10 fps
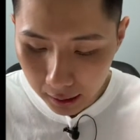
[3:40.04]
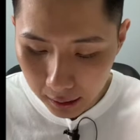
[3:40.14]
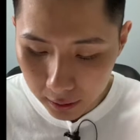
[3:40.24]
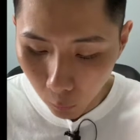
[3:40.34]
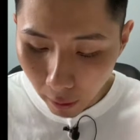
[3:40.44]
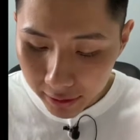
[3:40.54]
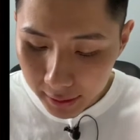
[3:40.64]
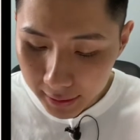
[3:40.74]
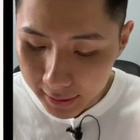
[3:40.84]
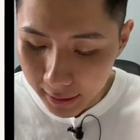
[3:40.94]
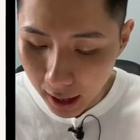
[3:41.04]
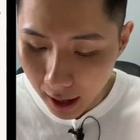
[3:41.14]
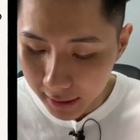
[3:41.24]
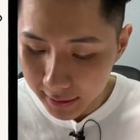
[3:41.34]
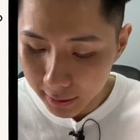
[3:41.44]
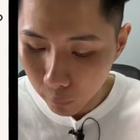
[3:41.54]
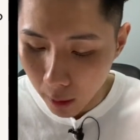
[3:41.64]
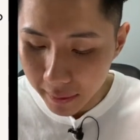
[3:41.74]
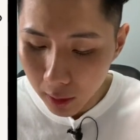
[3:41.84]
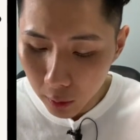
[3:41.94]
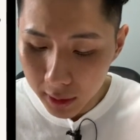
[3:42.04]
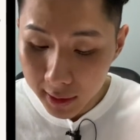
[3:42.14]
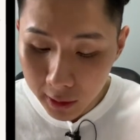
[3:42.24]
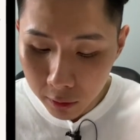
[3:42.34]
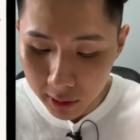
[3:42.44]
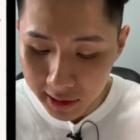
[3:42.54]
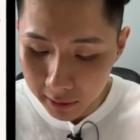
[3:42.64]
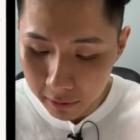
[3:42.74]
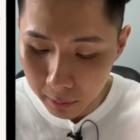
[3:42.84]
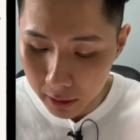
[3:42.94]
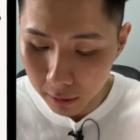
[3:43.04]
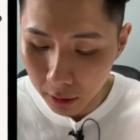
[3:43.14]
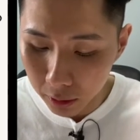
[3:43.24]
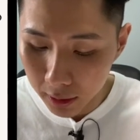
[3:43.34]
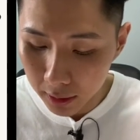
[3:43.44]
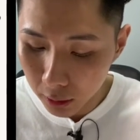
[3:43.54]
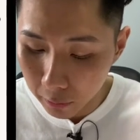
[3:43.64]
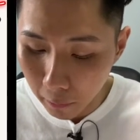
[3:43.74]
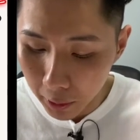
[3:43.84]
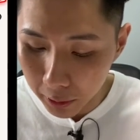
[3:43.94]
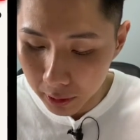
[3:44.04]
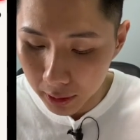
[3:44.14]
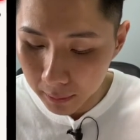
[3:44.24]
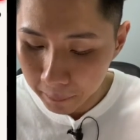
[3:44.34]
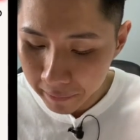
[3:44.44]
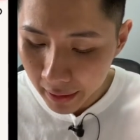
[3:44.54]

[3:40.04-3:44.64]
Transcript: The question asks, when the load is increasing from 0 Newton to 4 Newton,